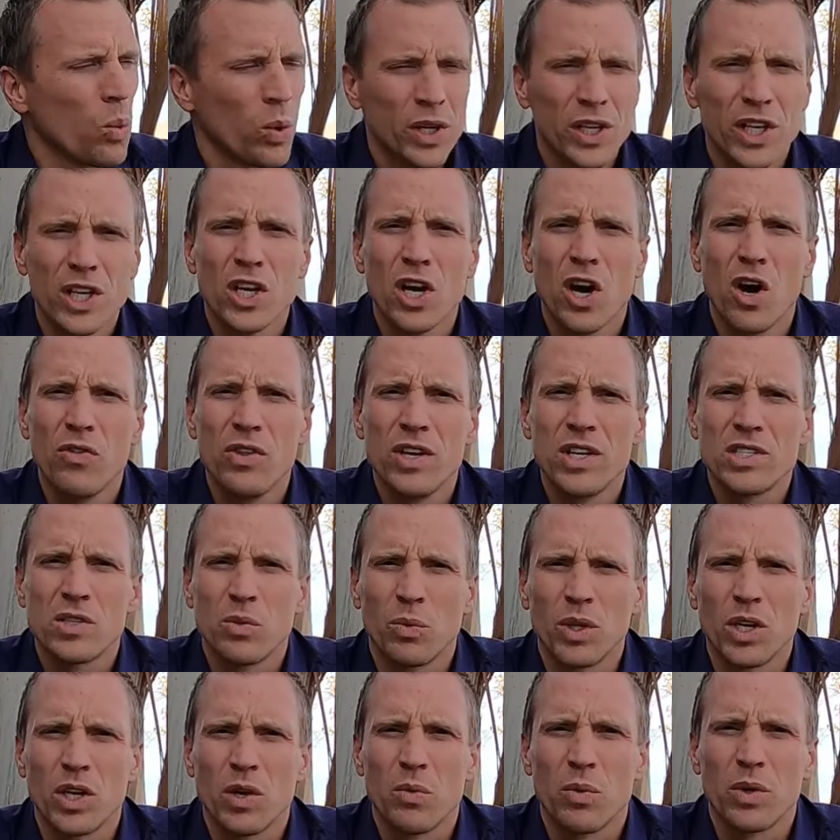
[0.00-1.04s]
we're gonna go
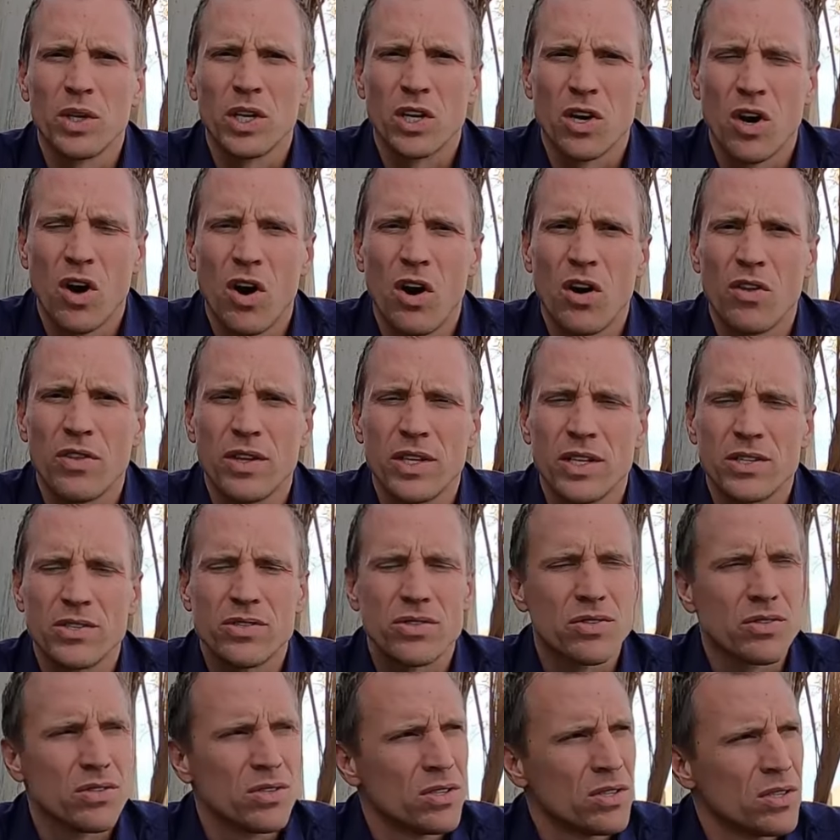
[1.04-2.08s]
this, we're gonna we're gonna call
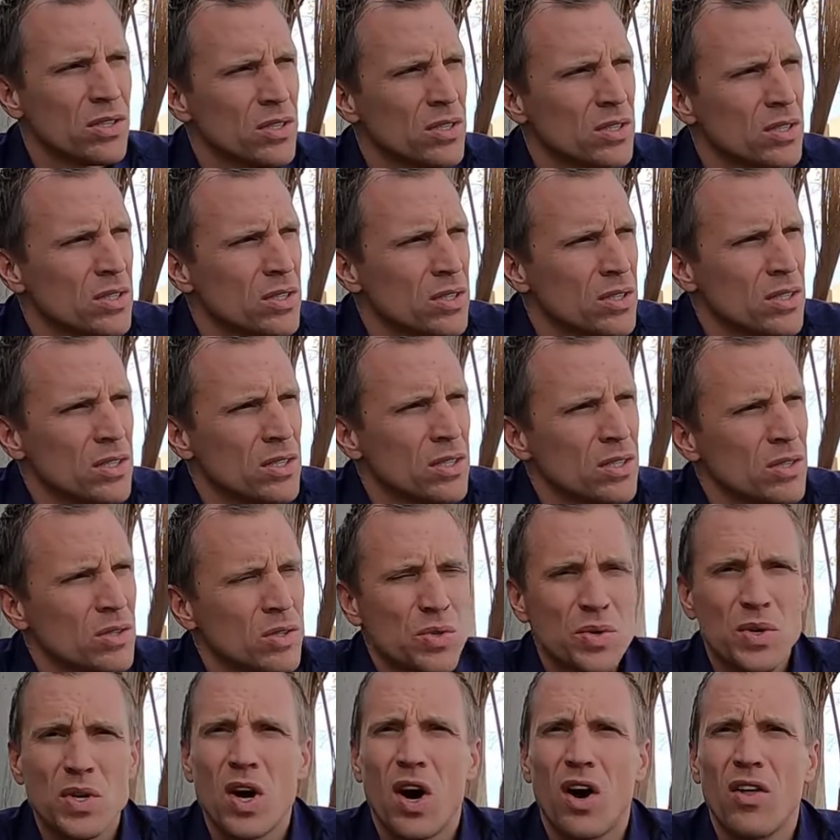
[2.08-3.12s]
this,
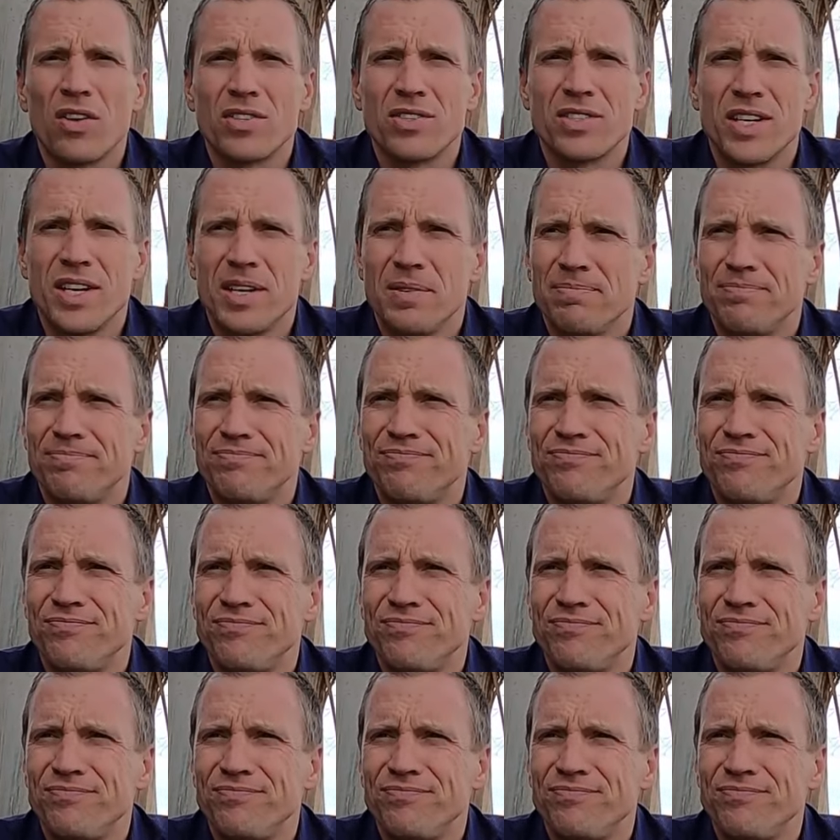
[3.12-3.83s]
what should we call it, Sam?